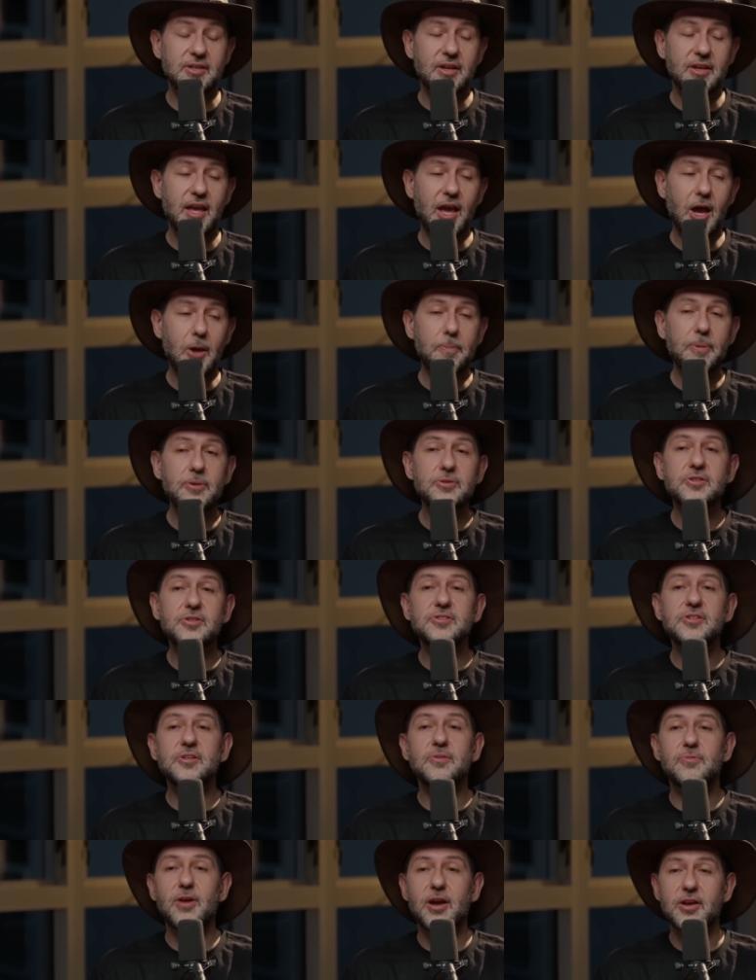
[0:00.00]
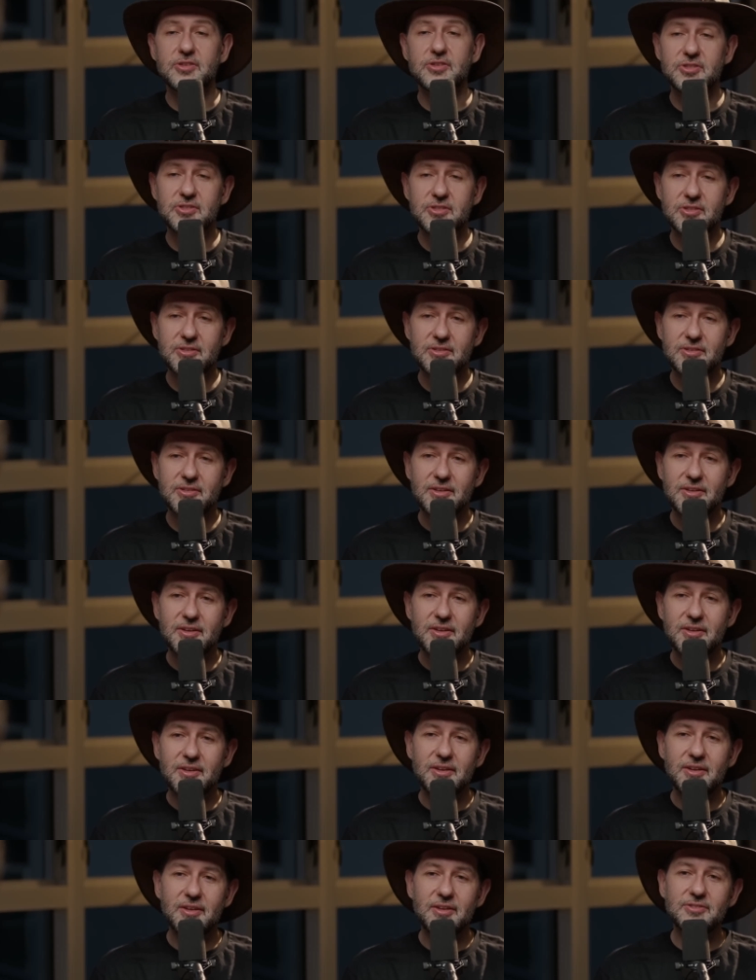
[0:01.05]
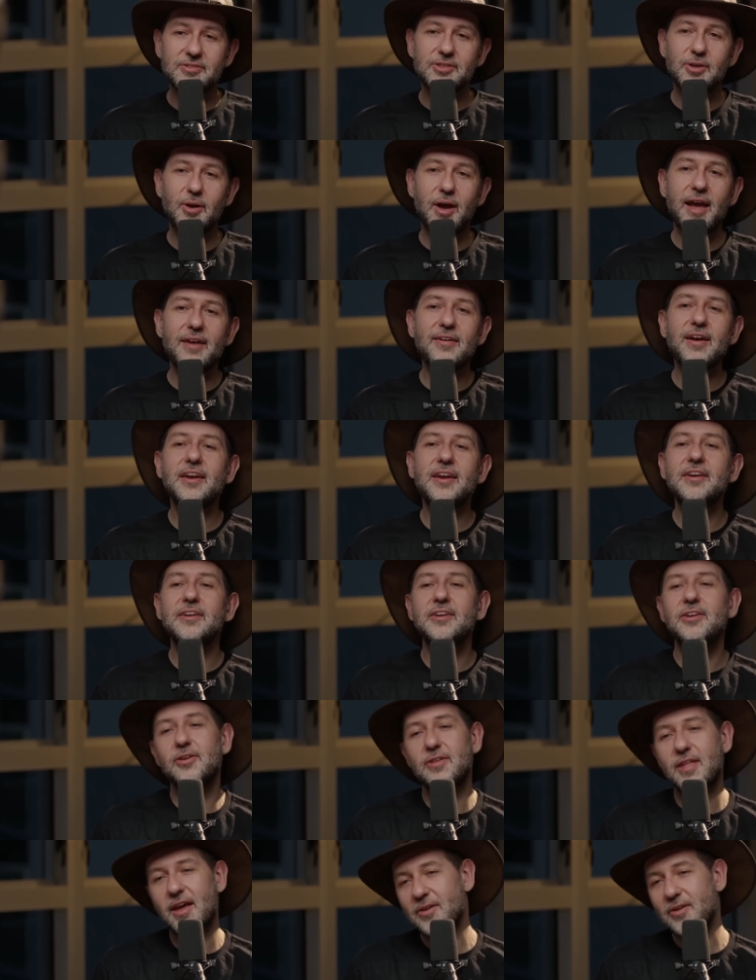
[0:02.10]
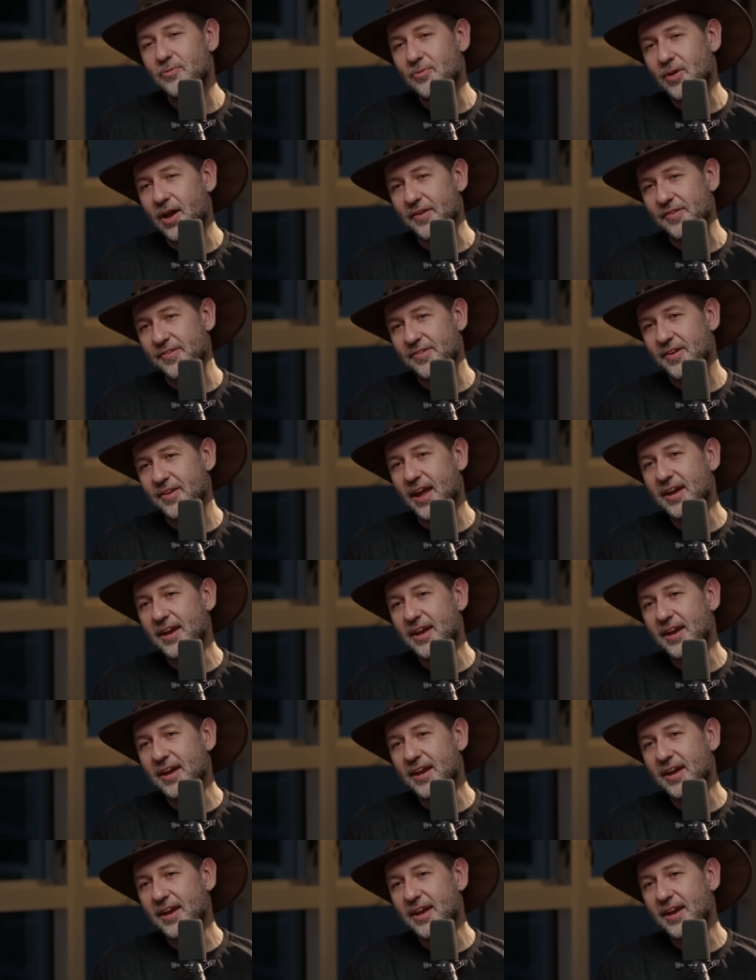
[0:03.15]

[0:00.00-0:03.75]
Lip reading: Outpost is in Rust. So I didn't hear that in Rust.